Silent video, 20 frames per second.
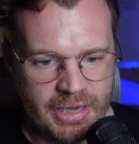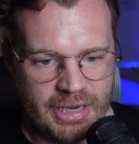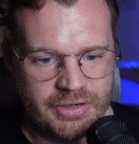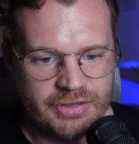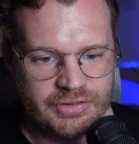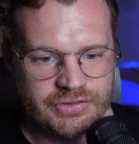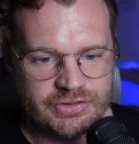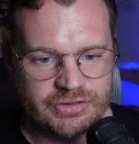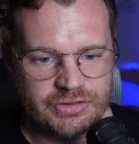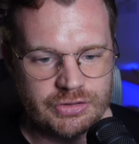And
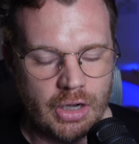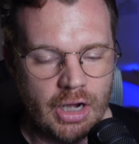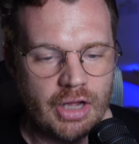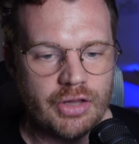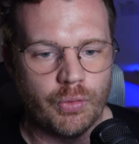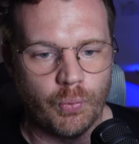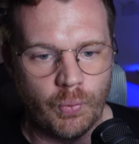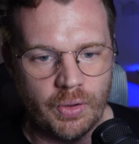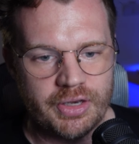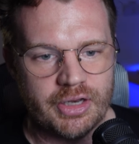this is not
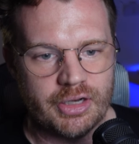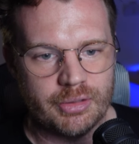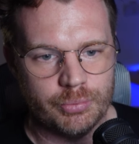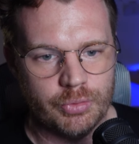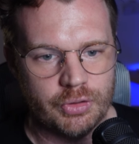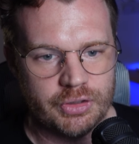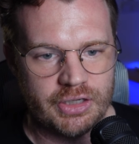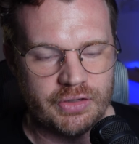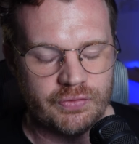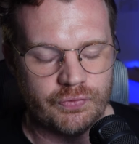the one that I'm
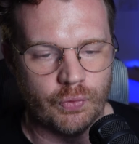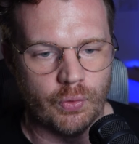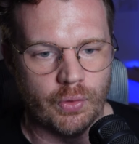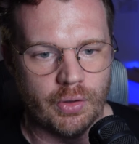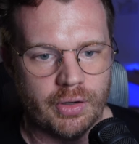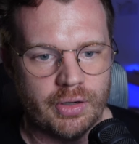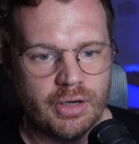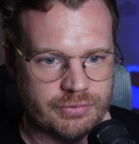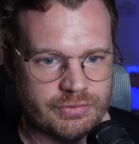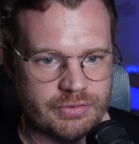looking
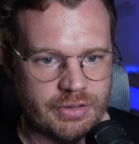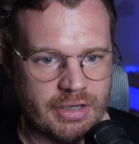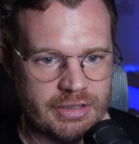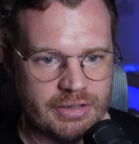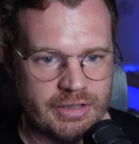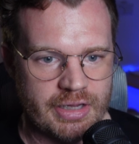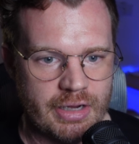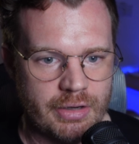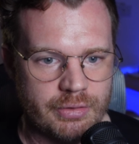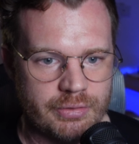for. The slide
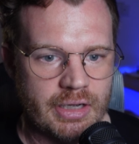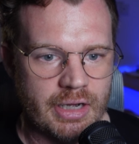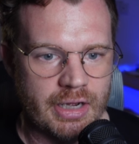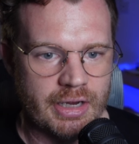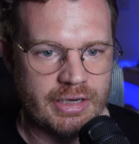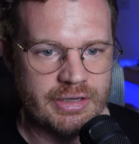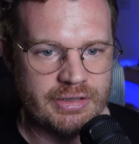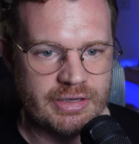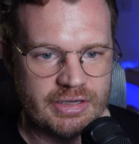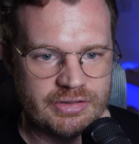layout
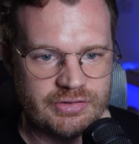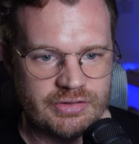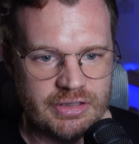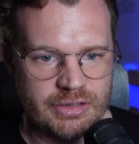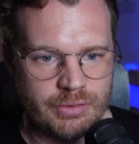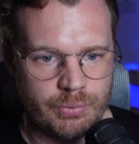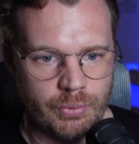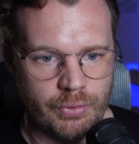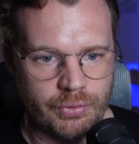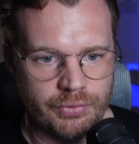index
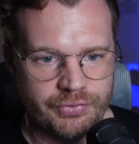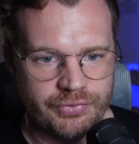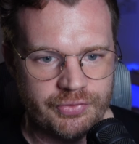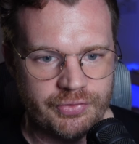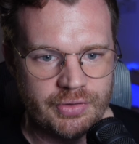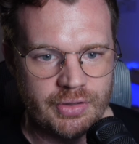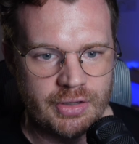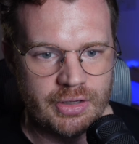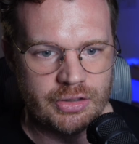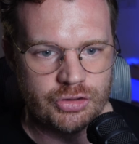
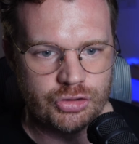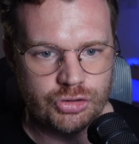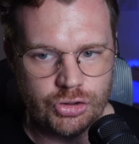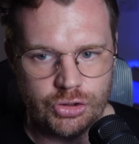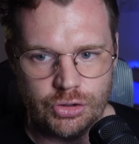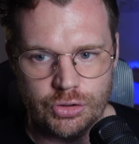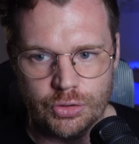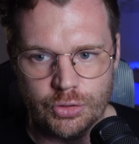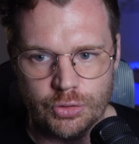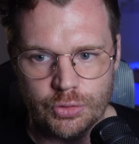equals
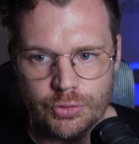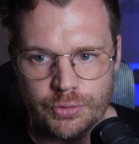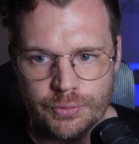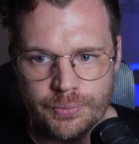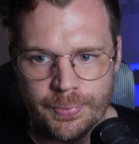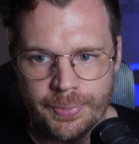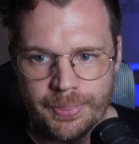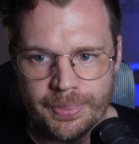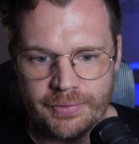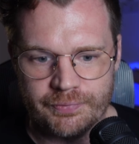2.
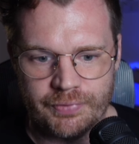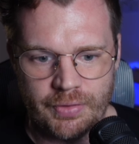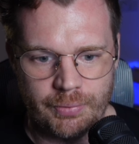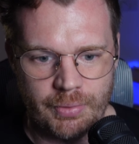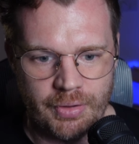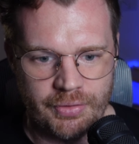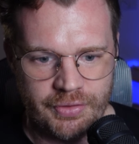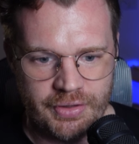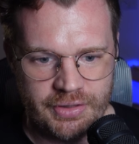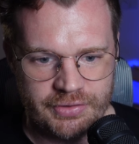If I
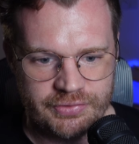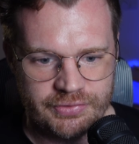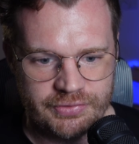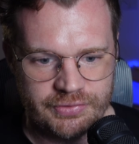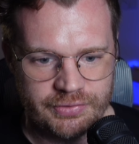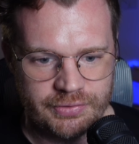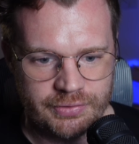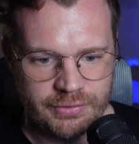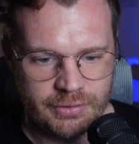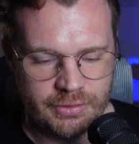run
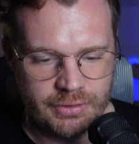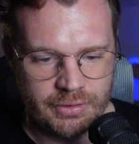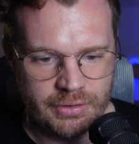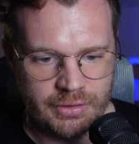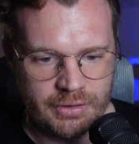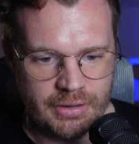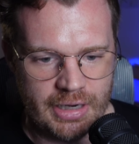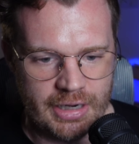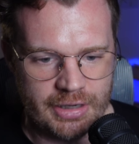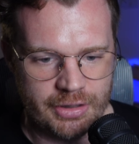this,
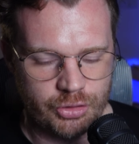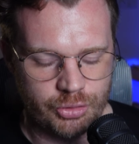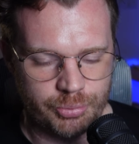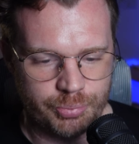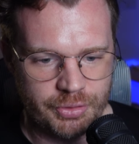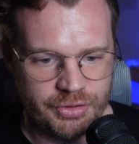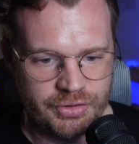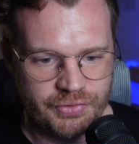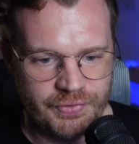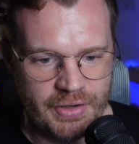and it'll
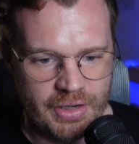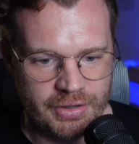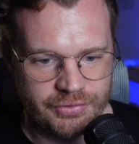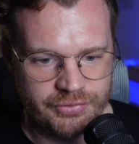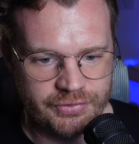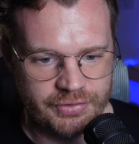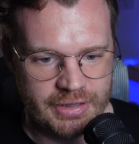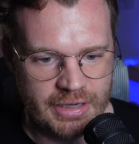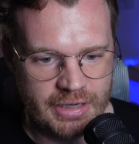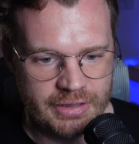print the
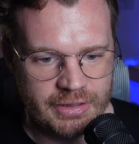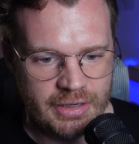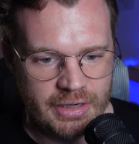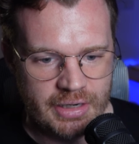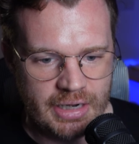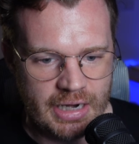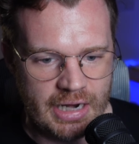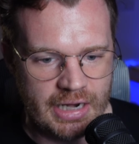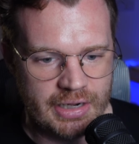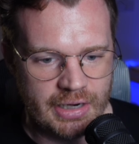values again.
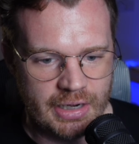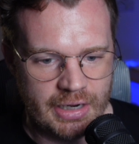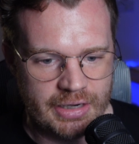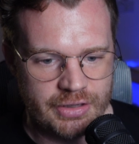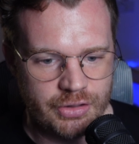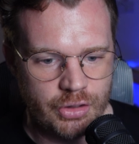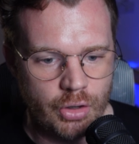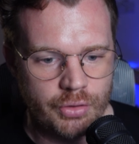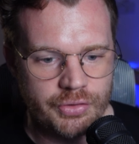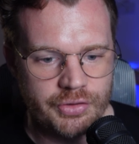And I
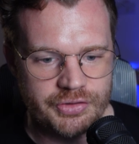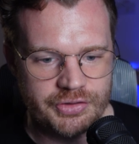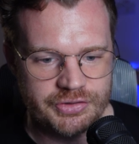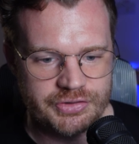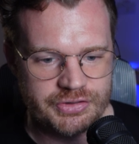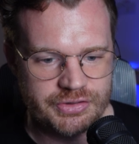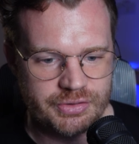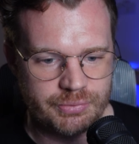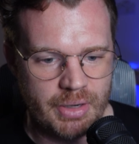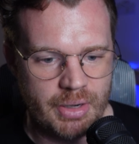know that this
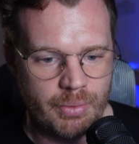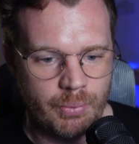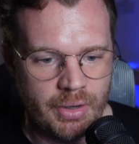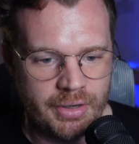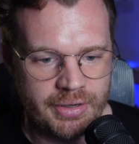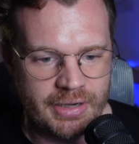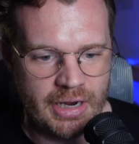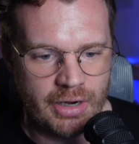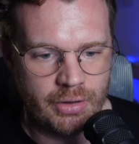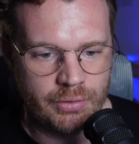is the right
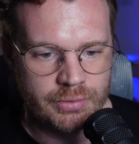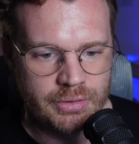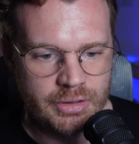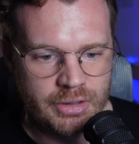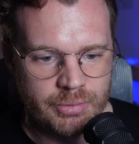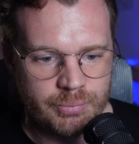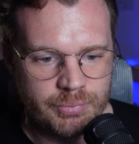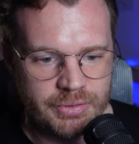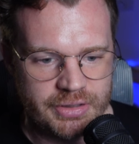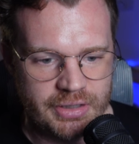one now
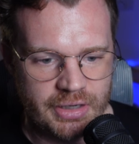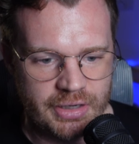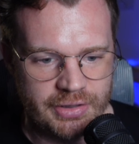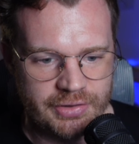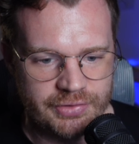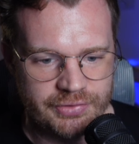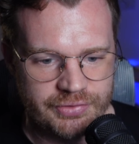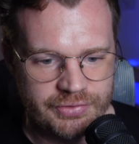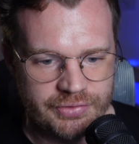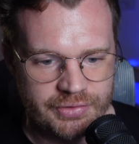
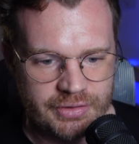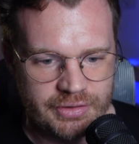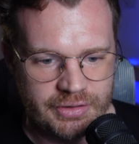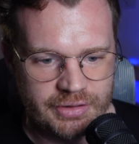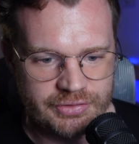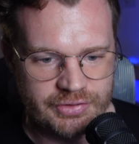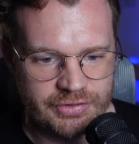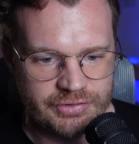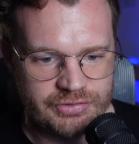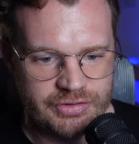because
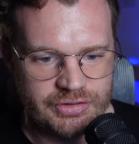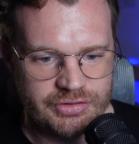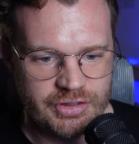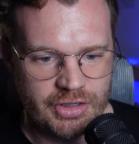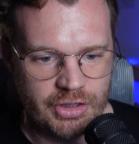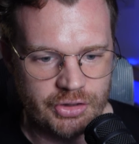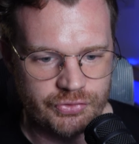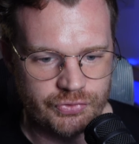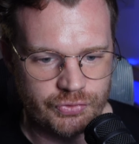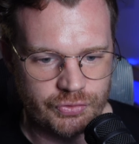it says
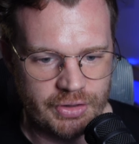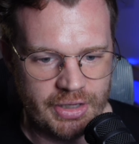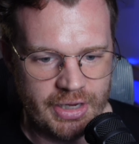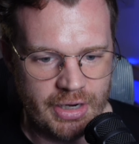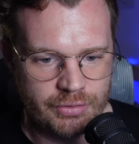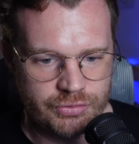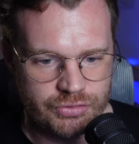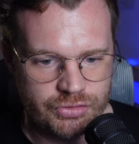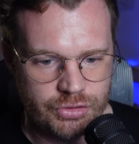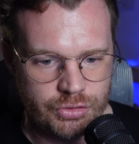details for
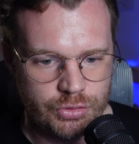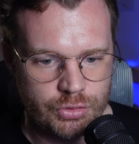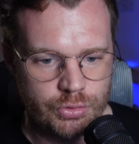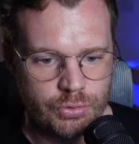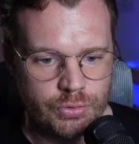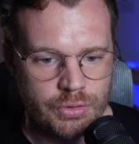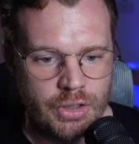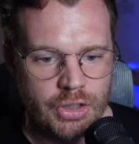layout 2,